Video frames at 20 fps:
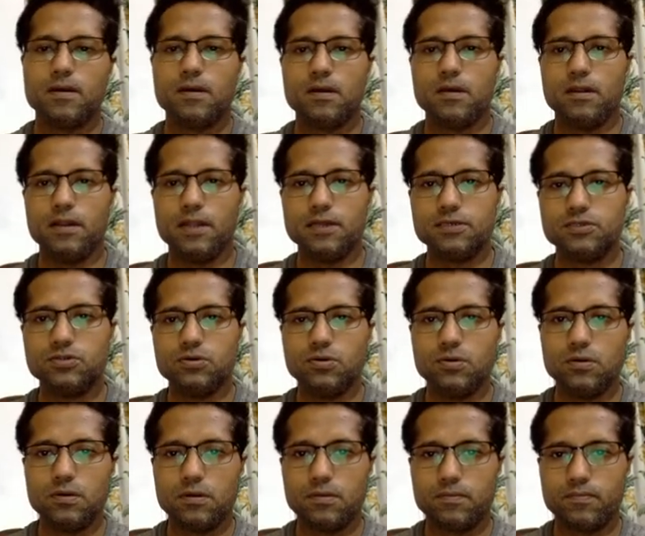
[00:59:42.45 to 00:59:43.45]
let's
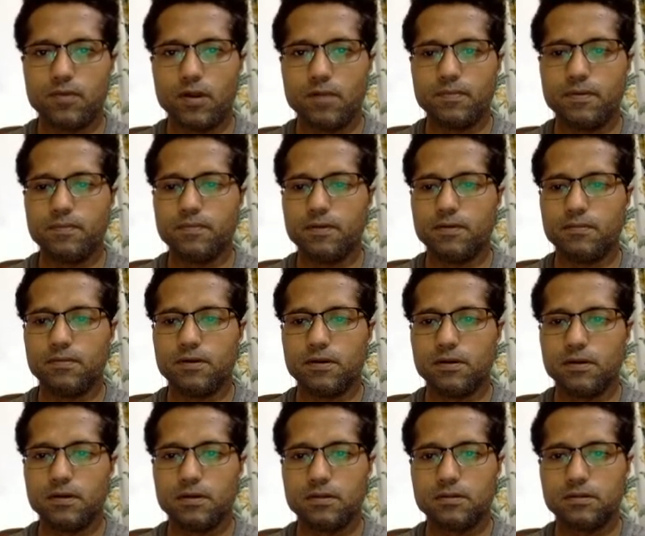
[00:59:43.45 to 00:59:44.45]
do problem
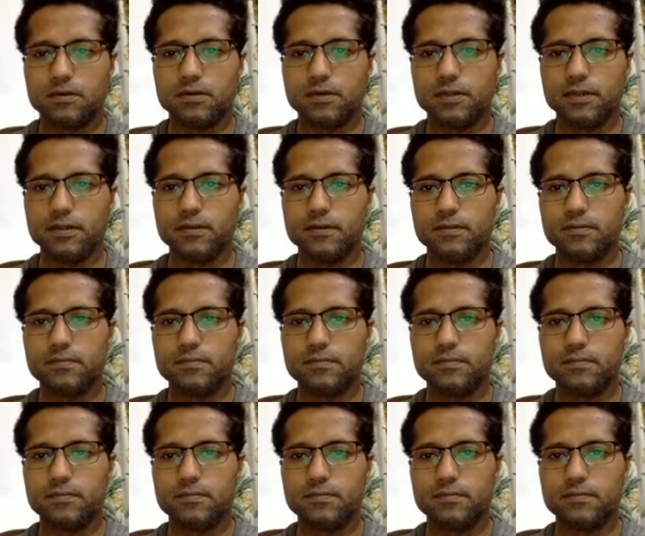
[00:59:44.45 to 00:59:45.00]
number 13.